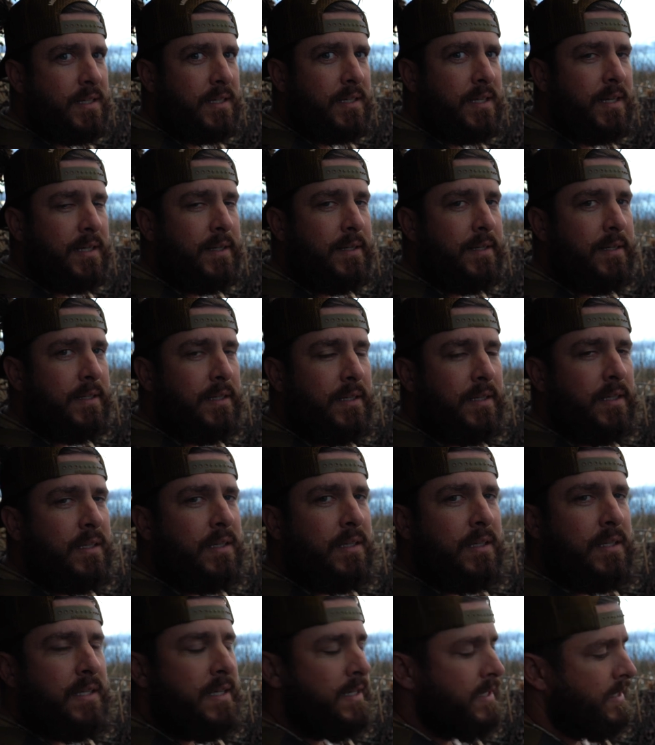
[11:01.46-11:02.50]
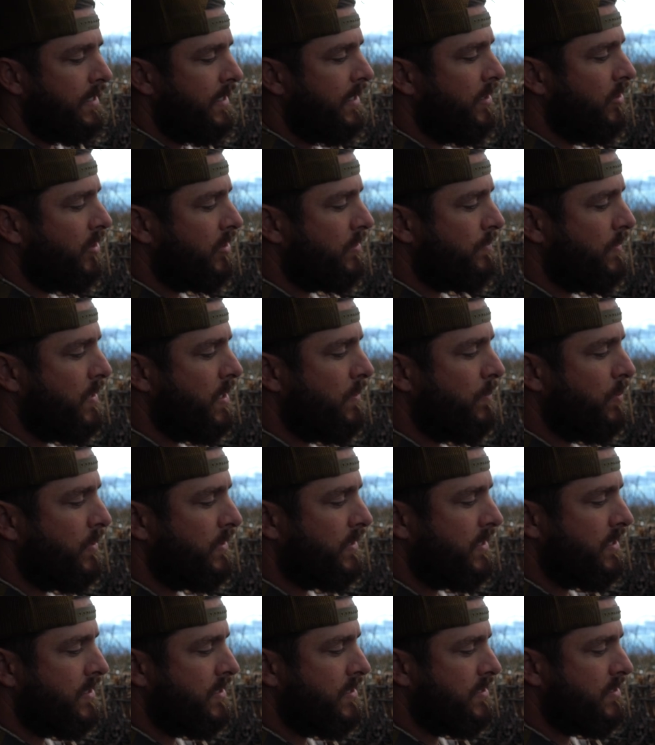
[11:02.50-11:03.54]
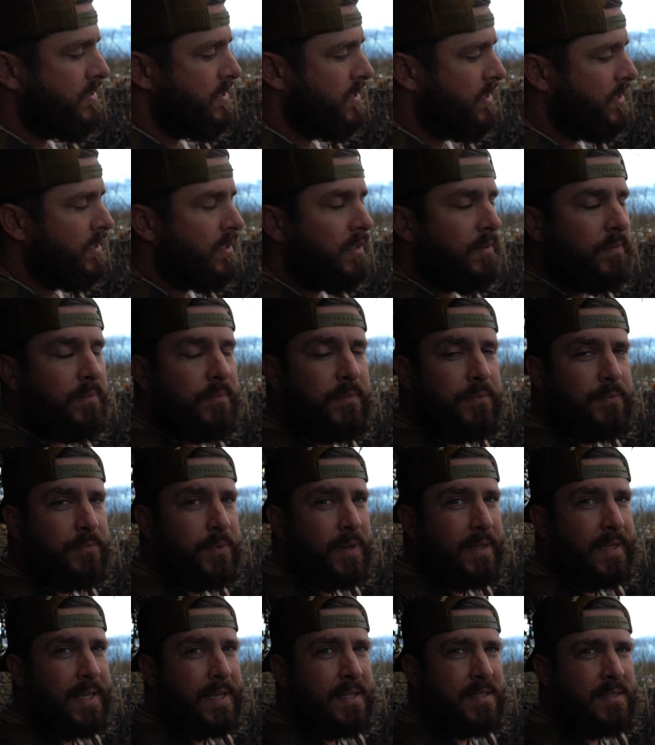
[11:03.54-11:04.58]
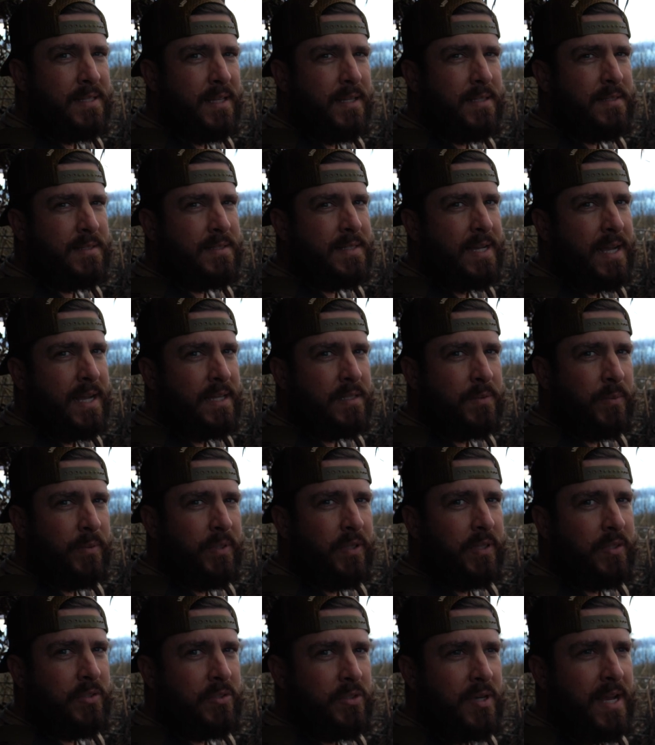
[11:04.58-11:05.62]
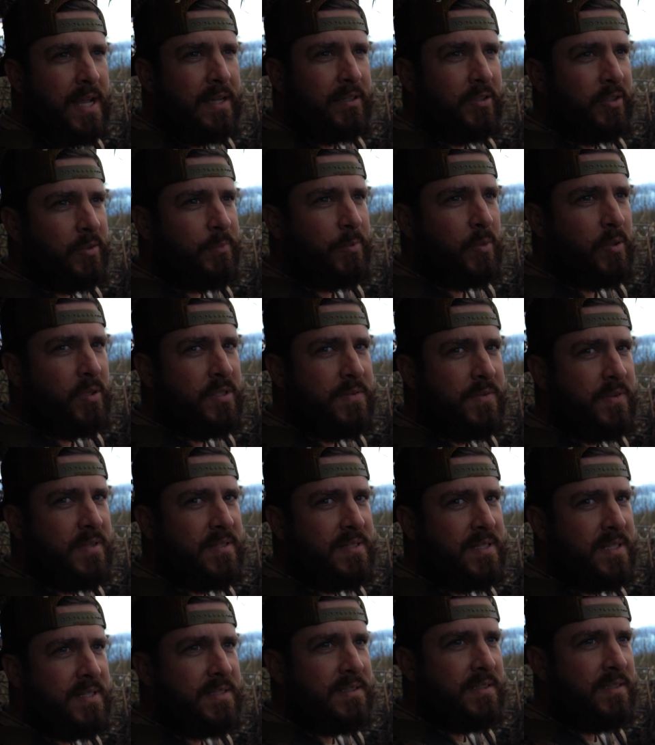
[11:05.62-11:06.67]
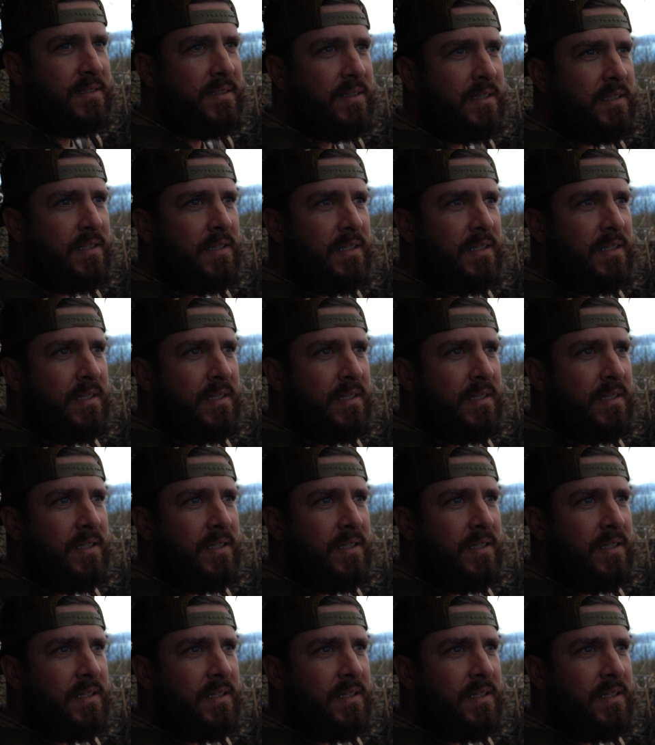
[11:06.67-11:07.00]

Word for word: Duck Hunting, he hooked me up with his Freelance Hunt Stats, where you can track your birds for the season.